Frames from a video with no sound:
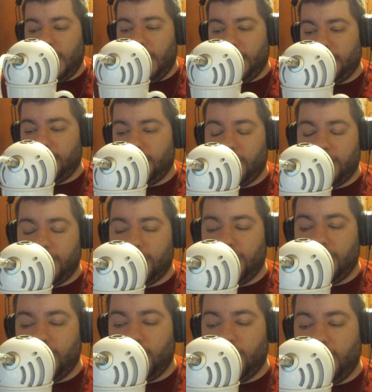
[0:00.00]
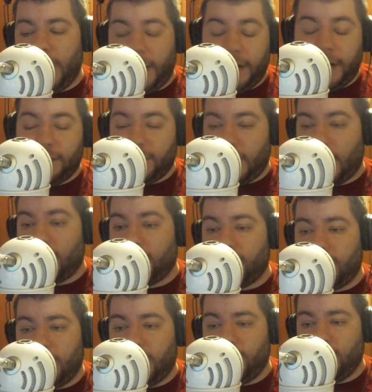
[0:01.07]
In Dota 2 and in
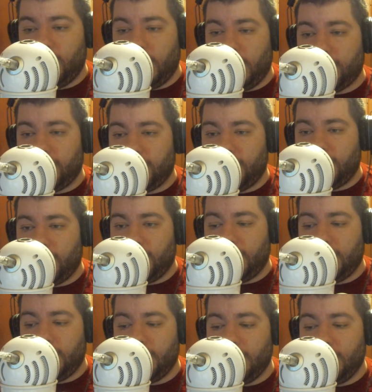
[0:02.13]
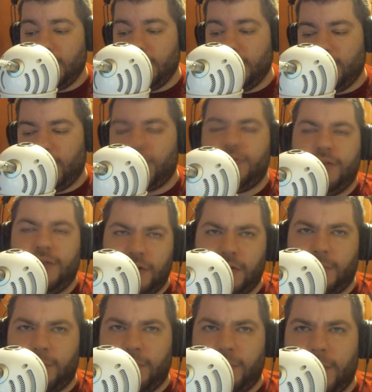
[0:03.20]
Counter-Strike to a lesser degree, but still
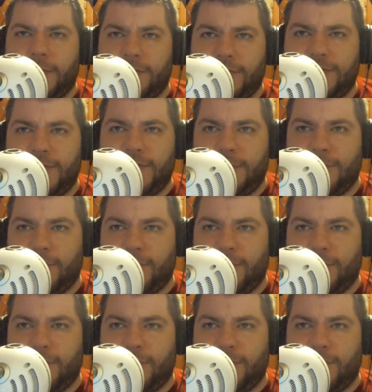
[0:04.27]
to pretty much the same